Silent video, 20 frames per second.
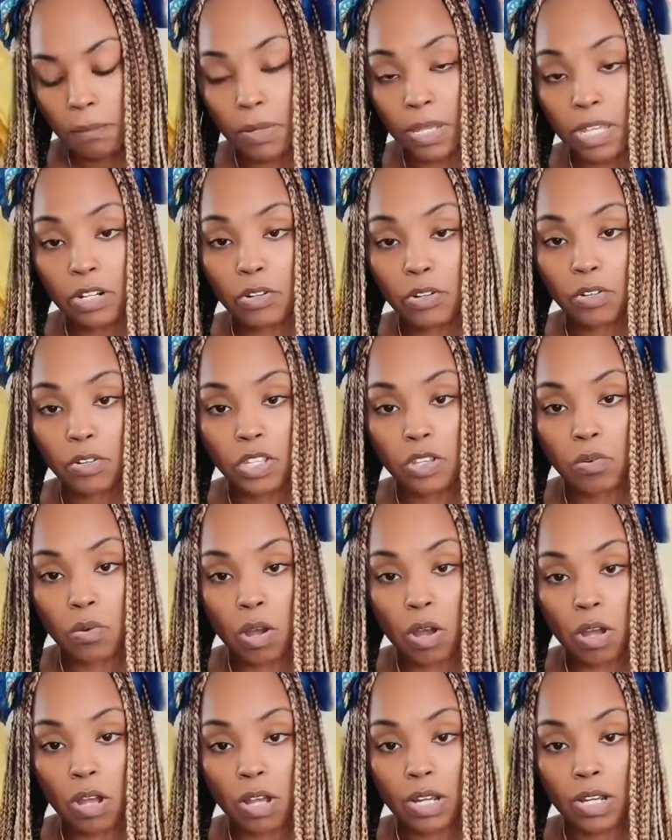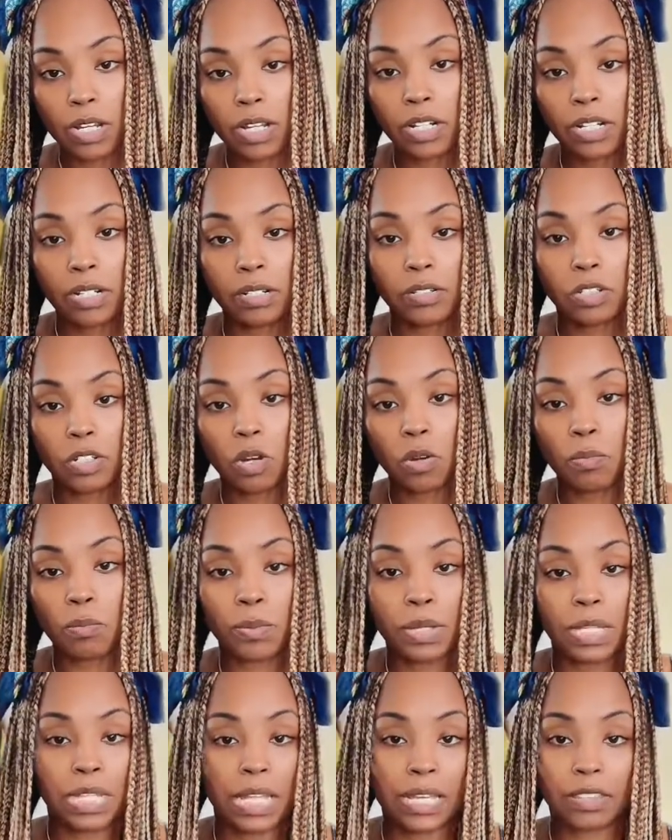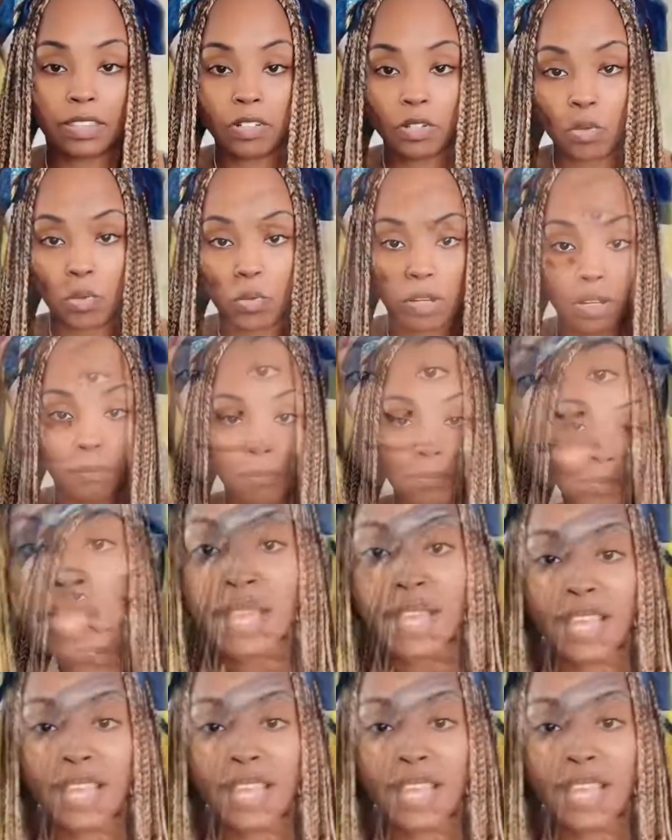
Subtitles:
Being who you are, don't be like the norm.